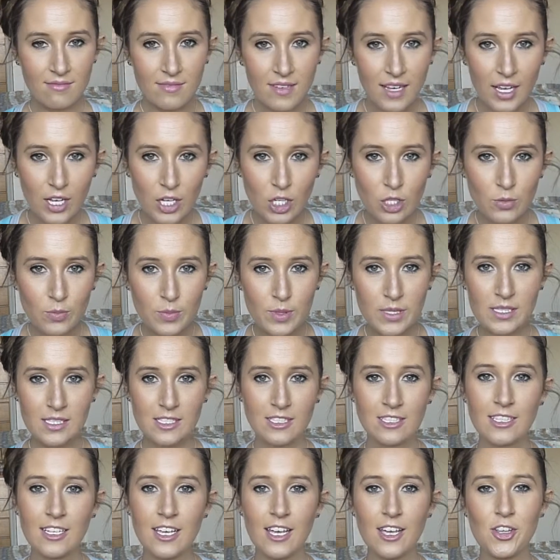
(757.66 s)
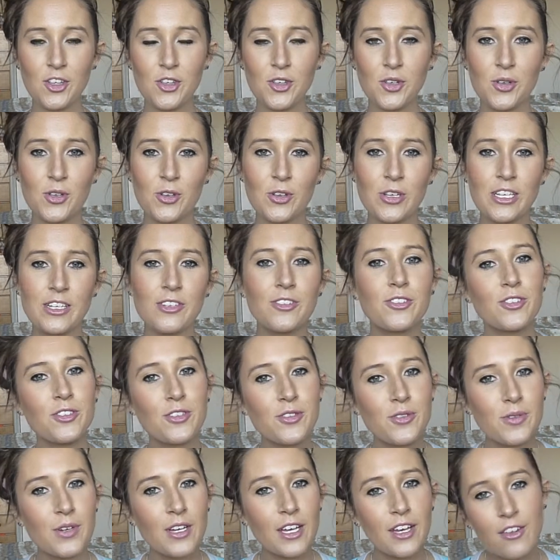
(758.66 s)
helps to get you
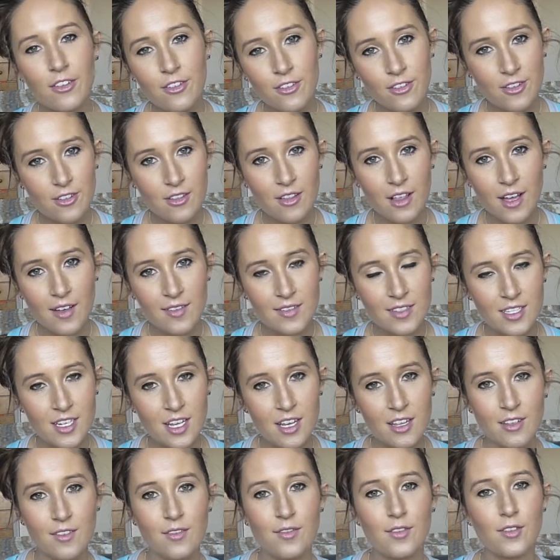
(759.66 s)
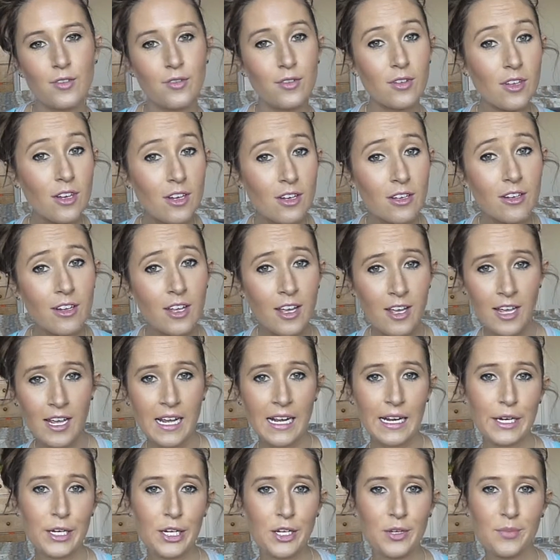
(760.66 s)
into a healthy lifestyle if you're not.
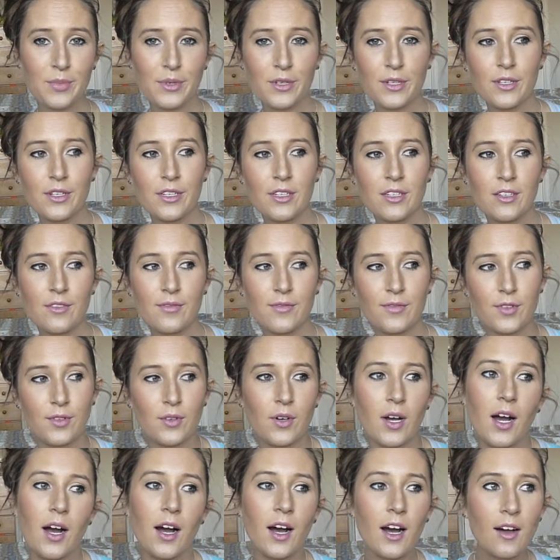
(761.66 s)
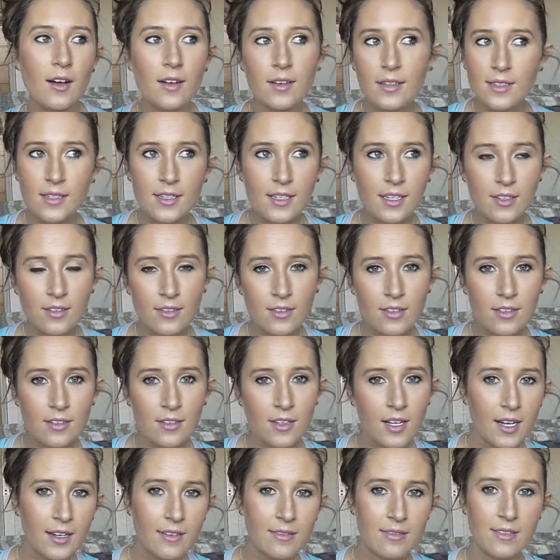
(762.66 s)
I hope it, if you are in a healthy
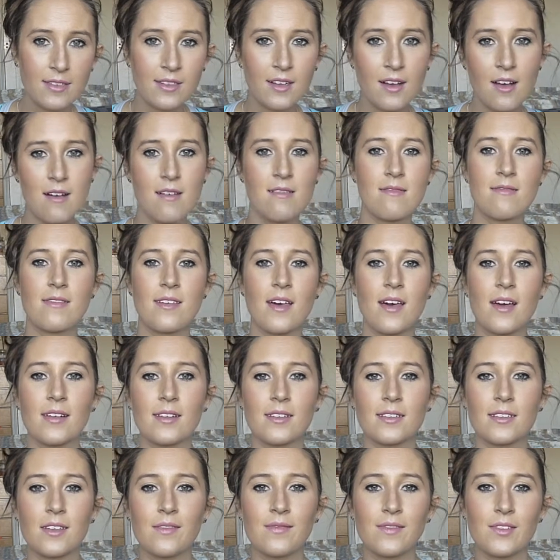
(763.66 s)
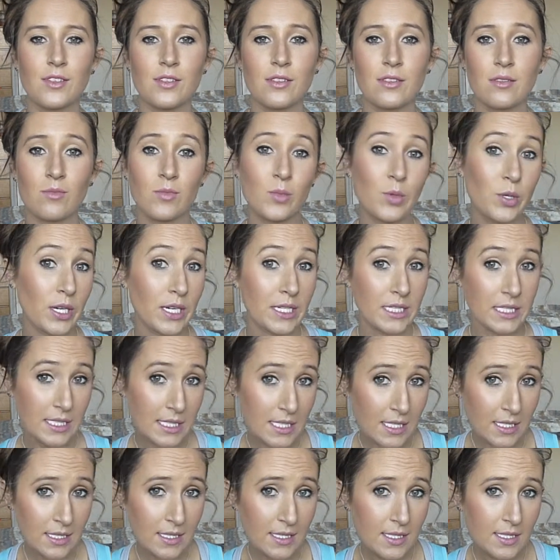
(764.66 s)
lifestyle, that it's giving you some more
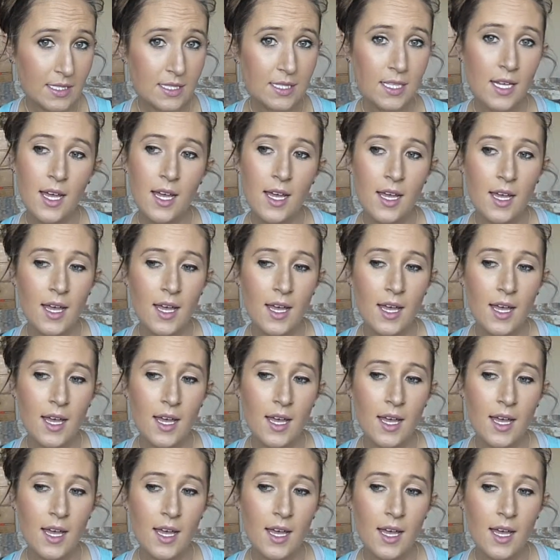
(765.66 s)
ideas.